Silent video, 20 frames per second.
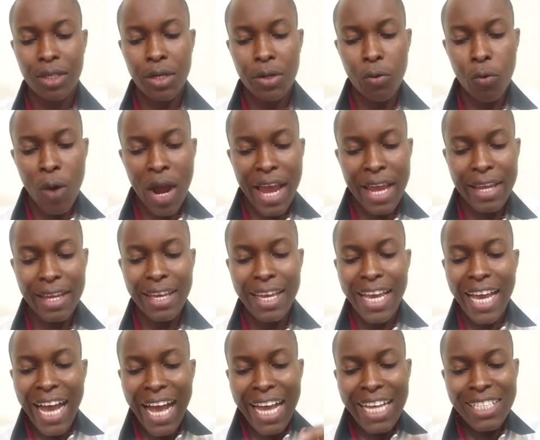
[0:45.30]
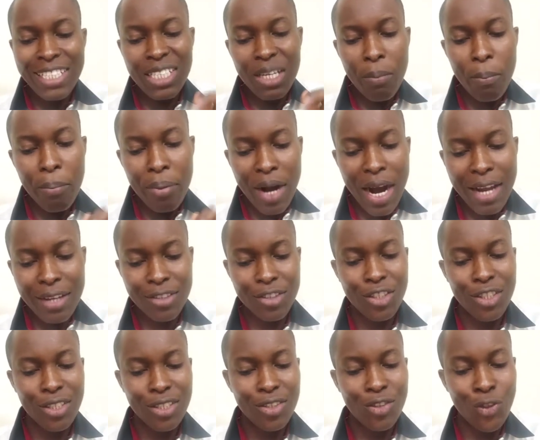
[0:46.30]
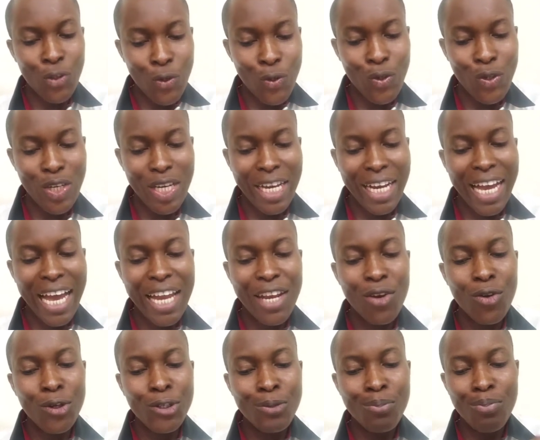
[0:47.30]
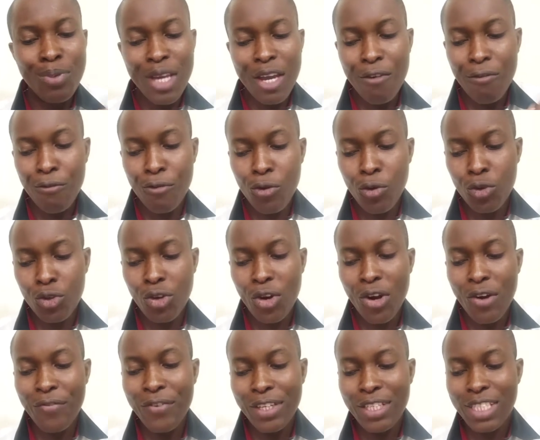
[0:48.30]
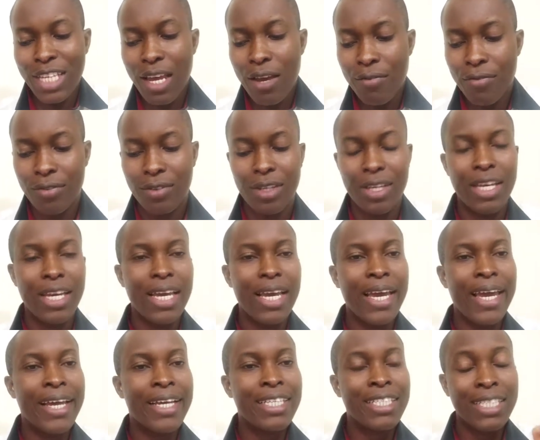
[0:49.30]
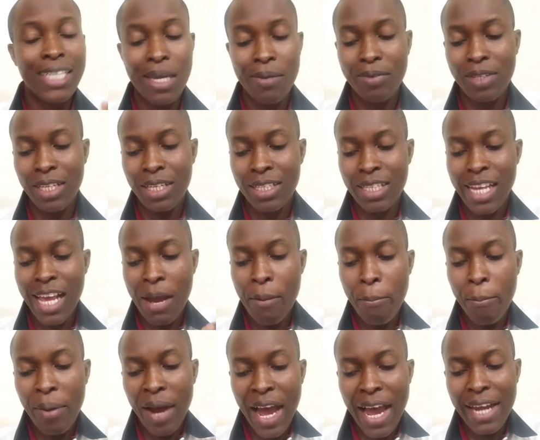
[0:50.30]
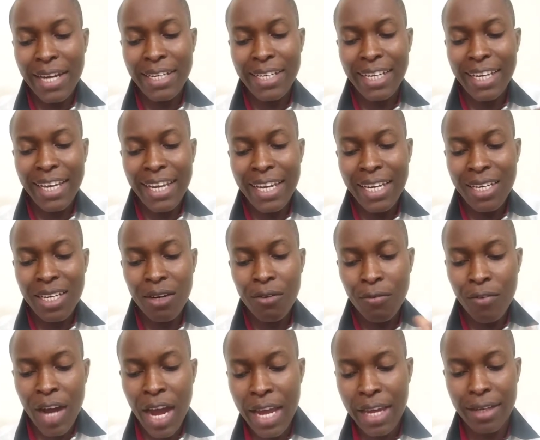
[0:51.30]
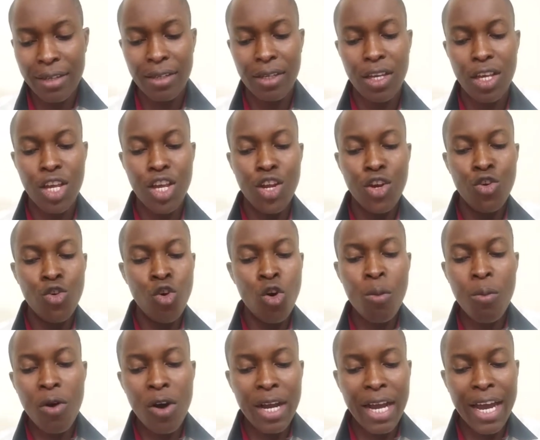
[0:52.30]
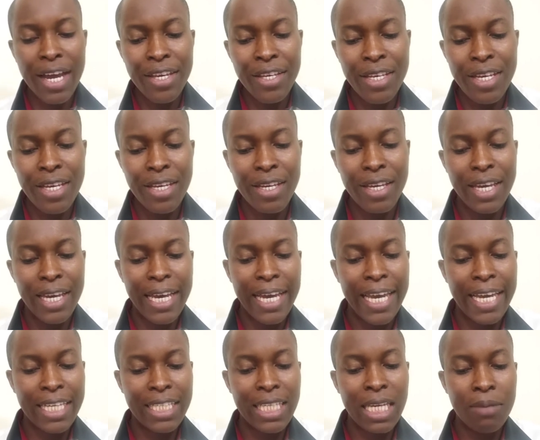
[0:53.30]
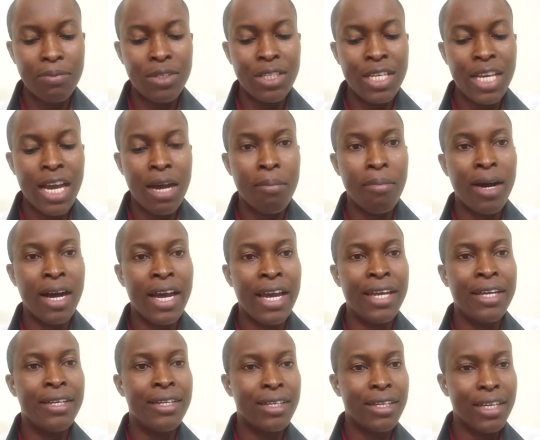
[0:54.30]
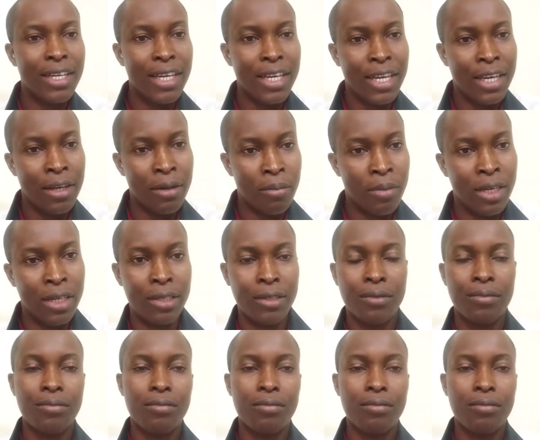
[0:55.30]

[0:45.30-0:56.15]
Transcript: Why? As the branch, you cannot bear fruit of itself, except it abide in the vine. No more can ye, except ye abide in me.